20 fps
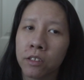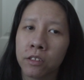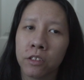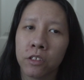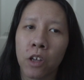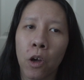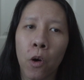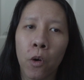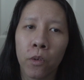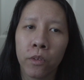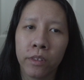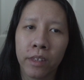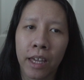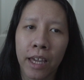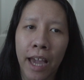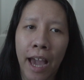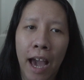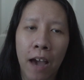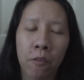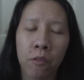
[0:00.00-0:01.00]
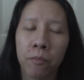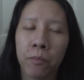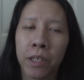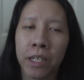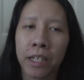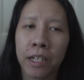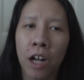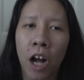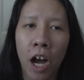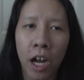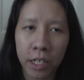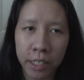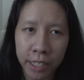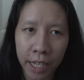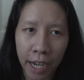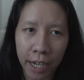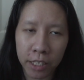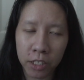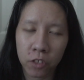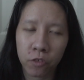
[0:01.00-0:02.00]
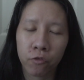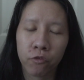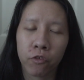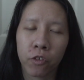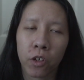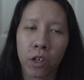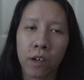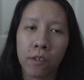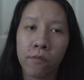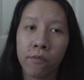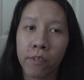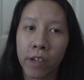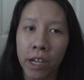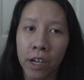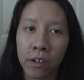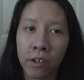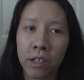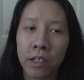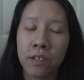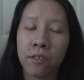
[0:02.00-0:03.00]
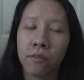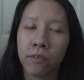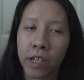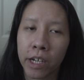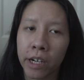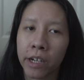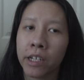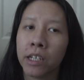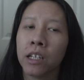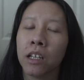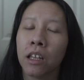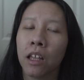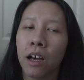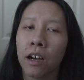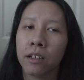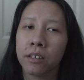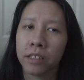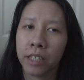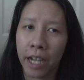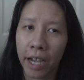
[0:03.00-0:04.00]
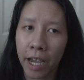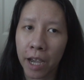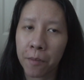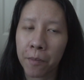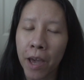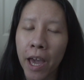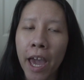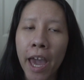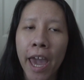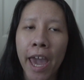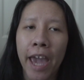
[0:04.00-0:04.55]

so they haven't been in contact for a very, very long time.